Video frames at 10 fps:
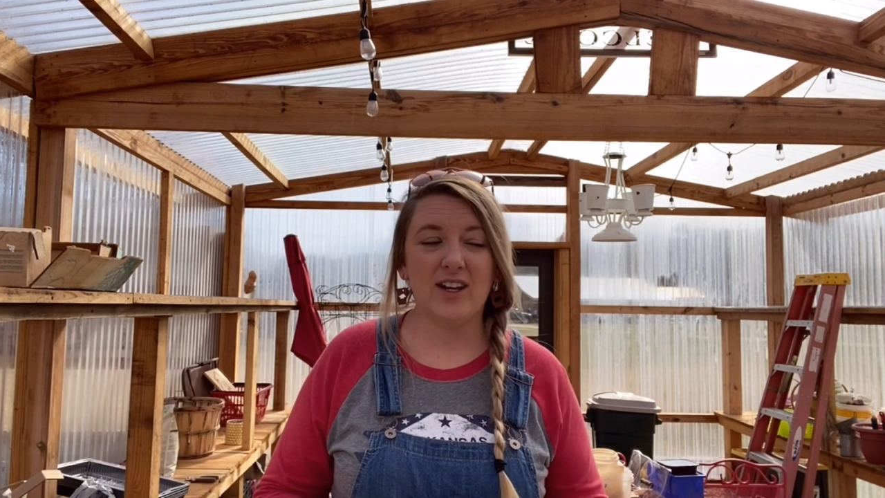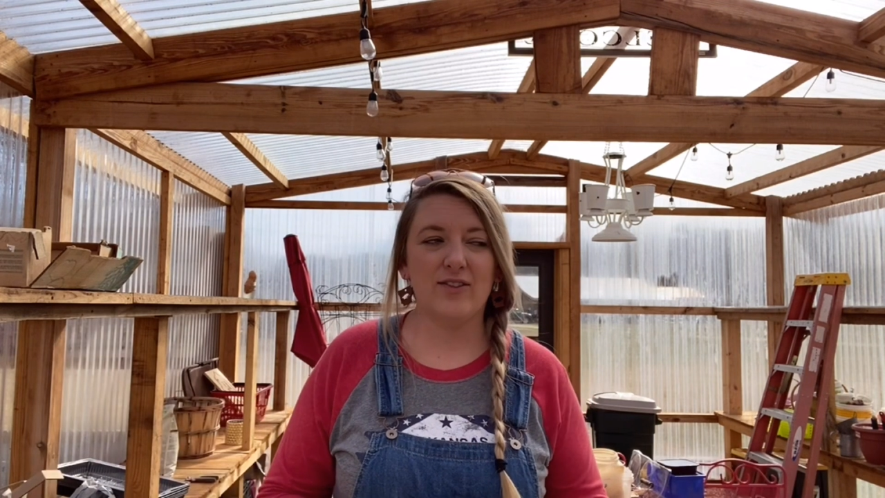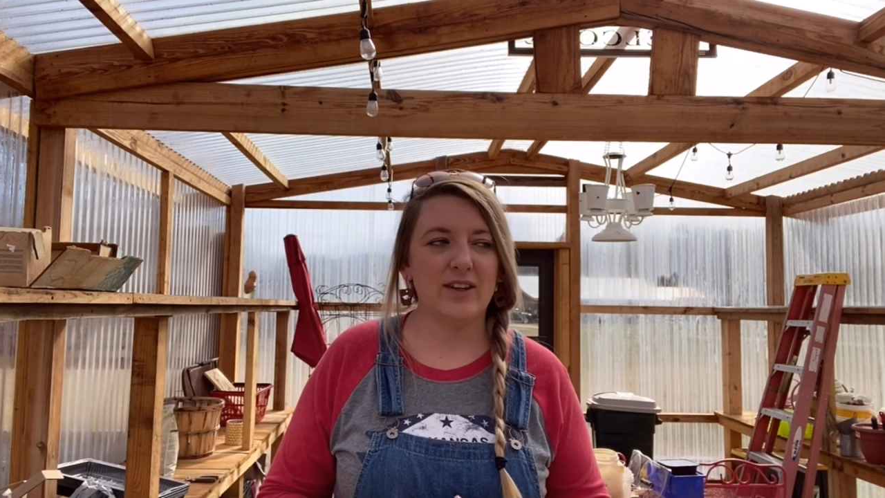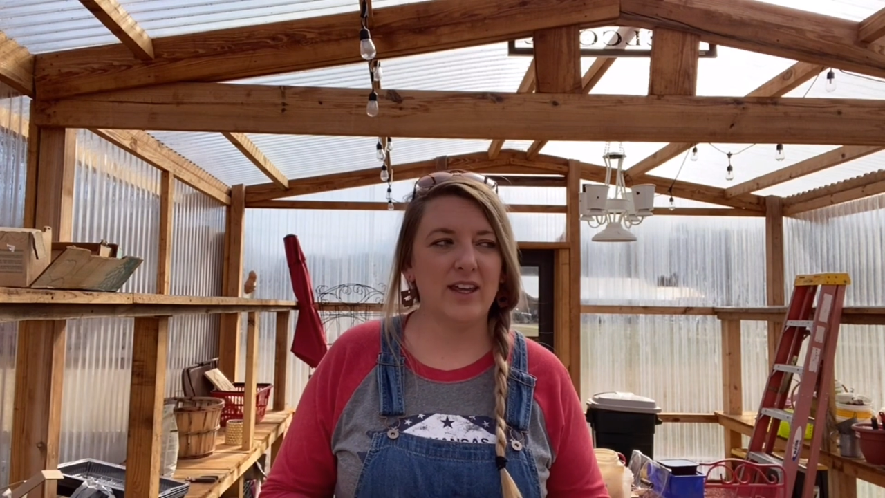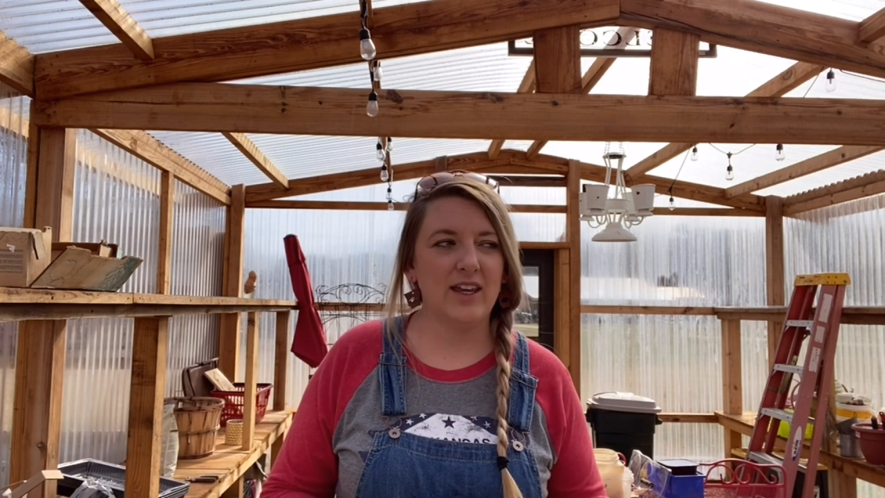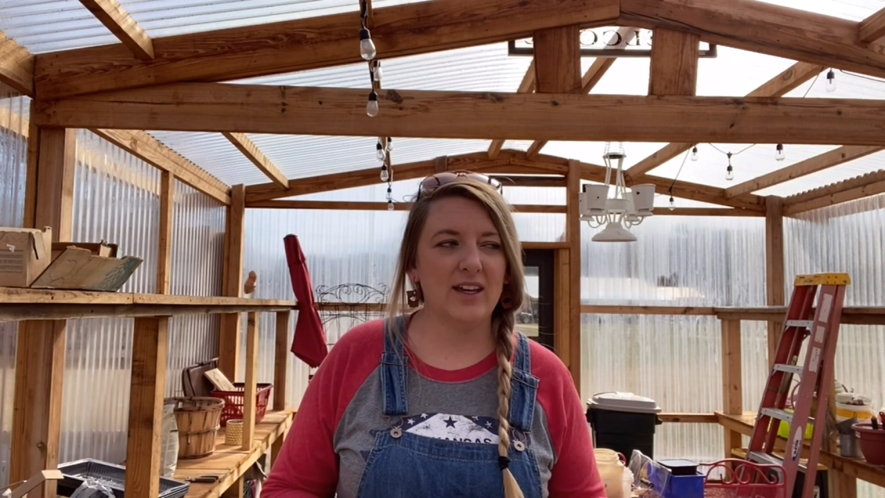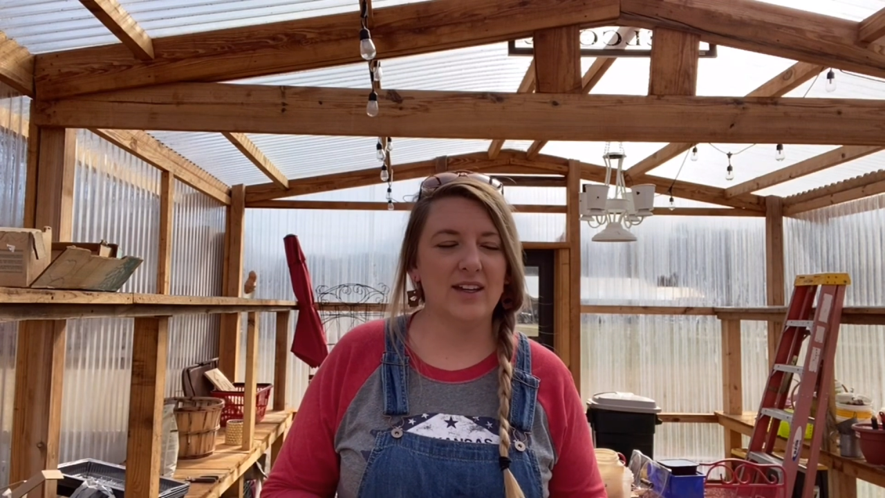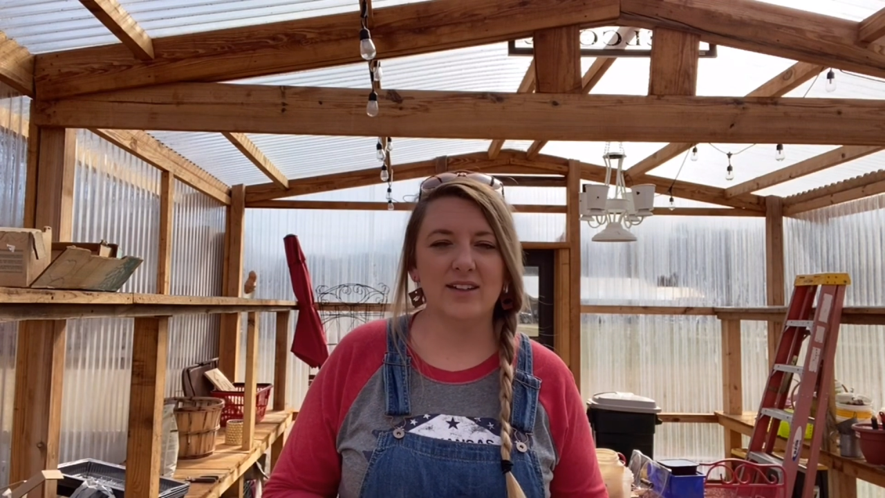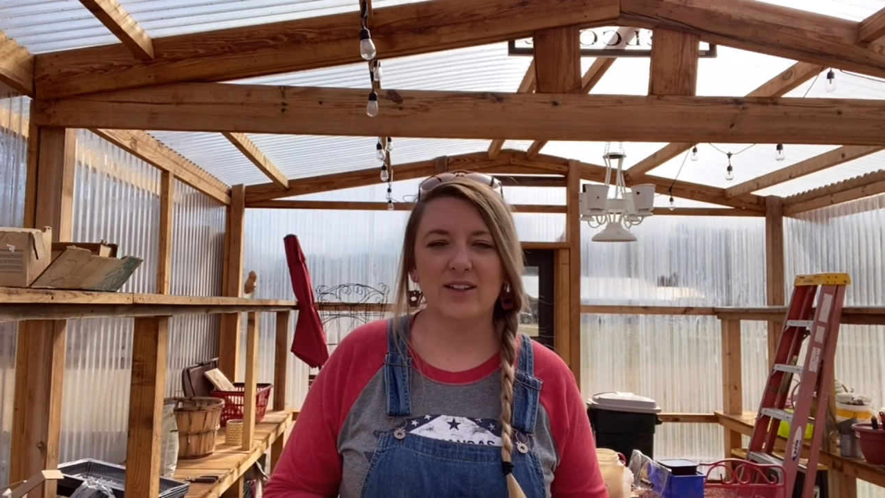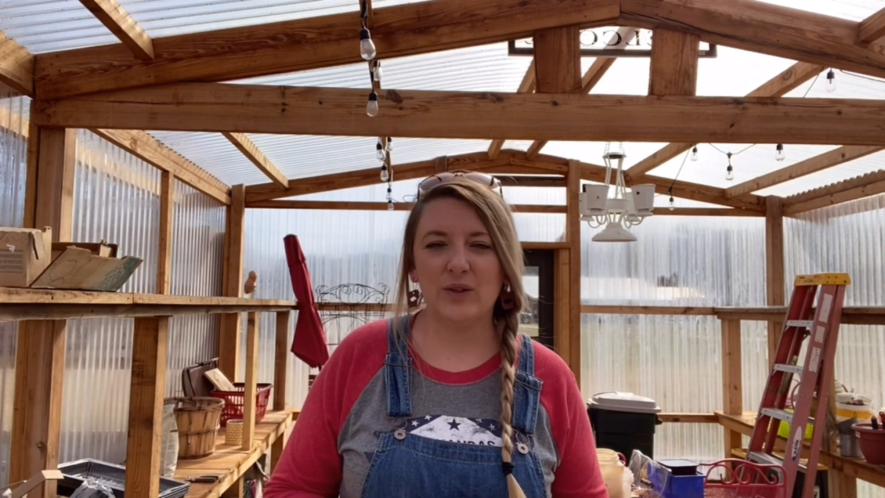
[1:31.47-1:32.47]
everything
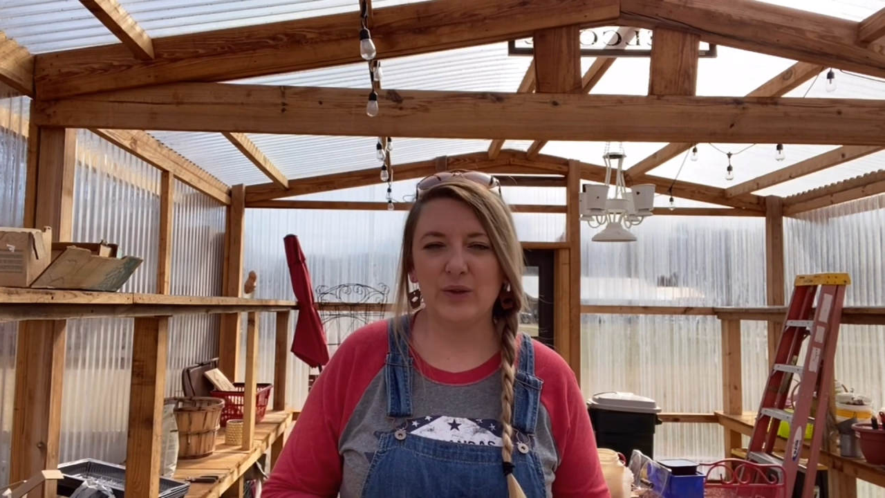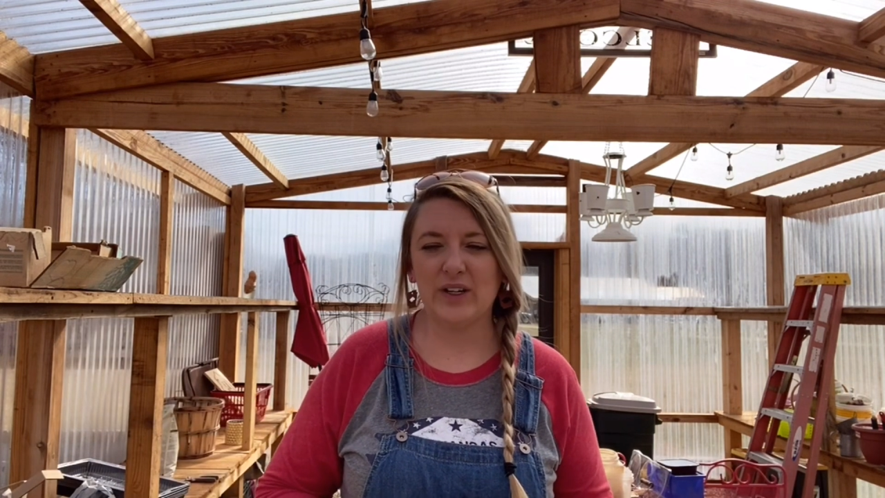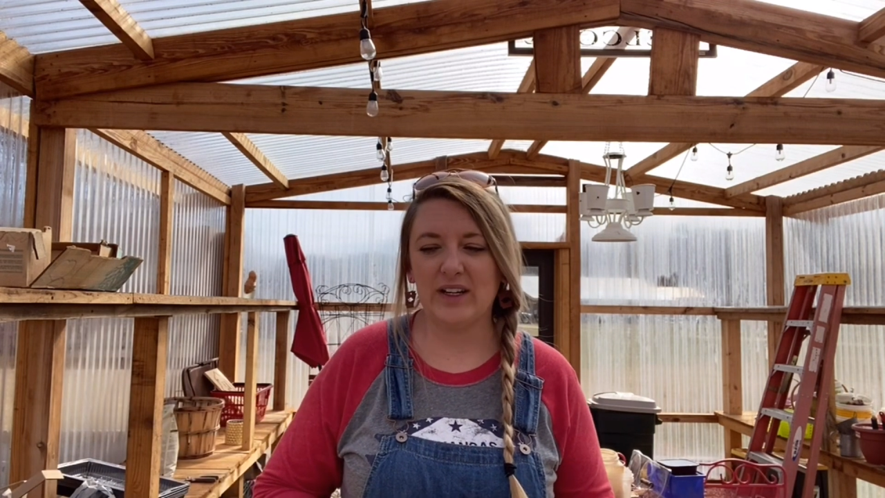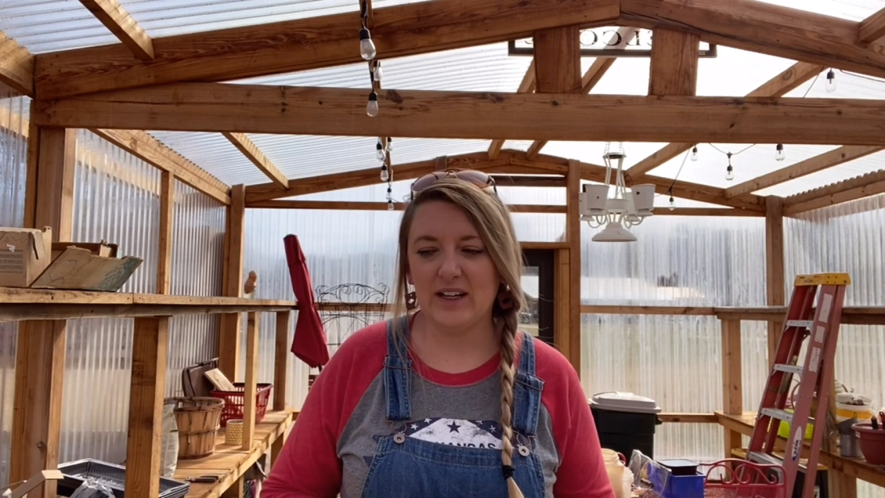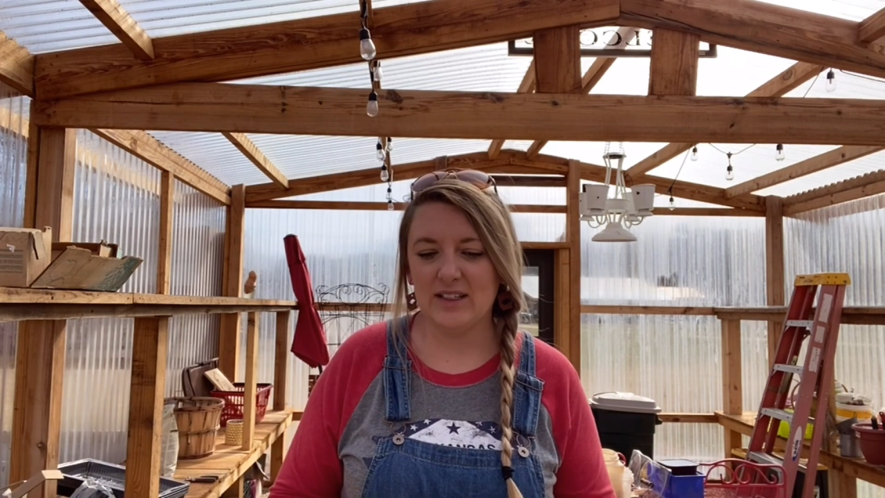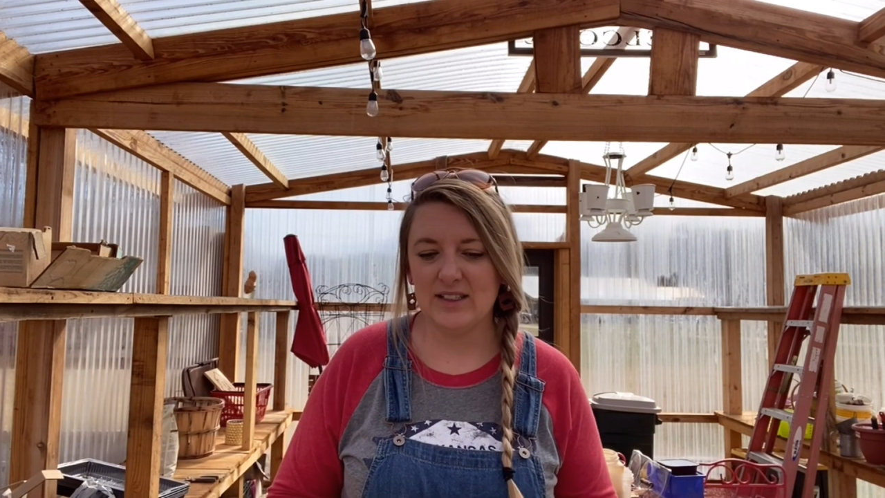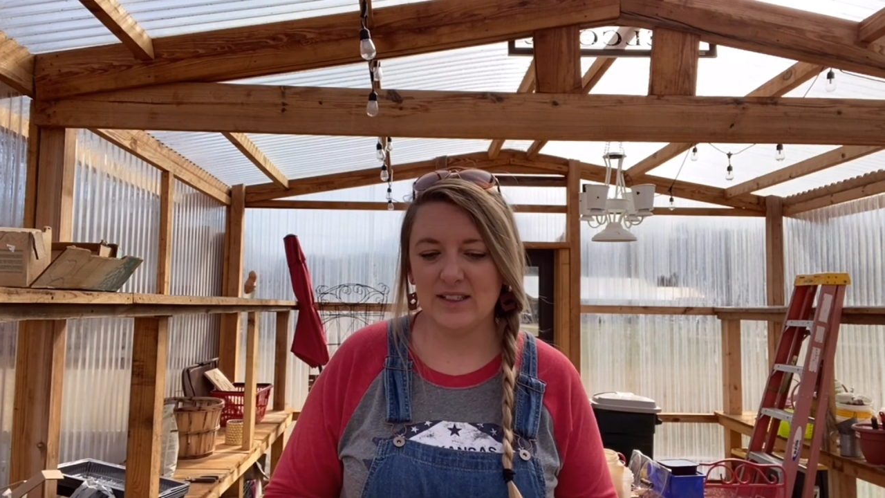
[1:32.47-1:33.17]
organized.